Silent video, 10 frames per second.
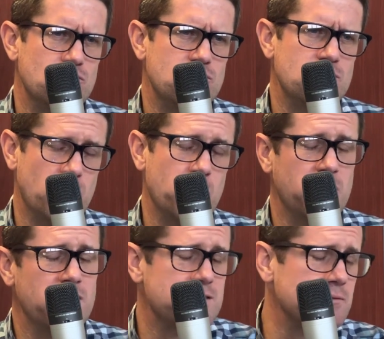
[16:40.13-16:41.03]
the
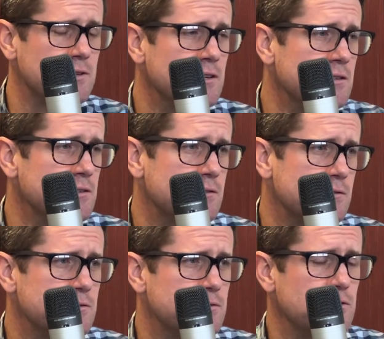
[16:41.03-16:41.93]
population of the Earth
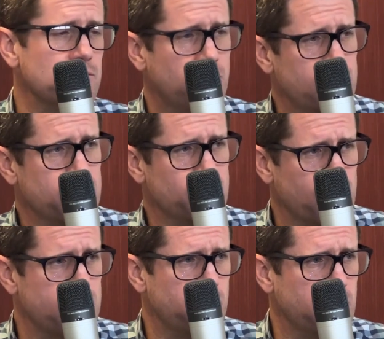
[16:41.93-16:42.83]
to the volume
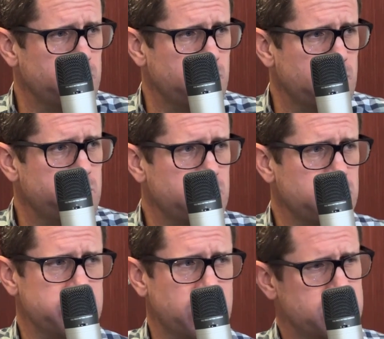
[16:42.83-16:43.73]
occupied by a pair of
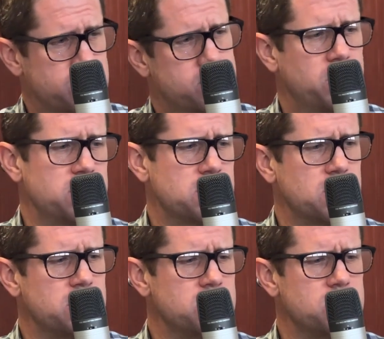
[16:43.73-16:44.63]
dice, basically
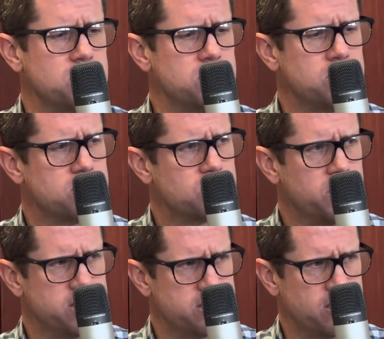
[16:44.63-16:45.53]
2
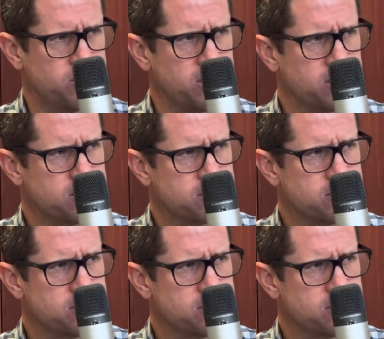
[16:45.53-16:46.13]
square centimeters.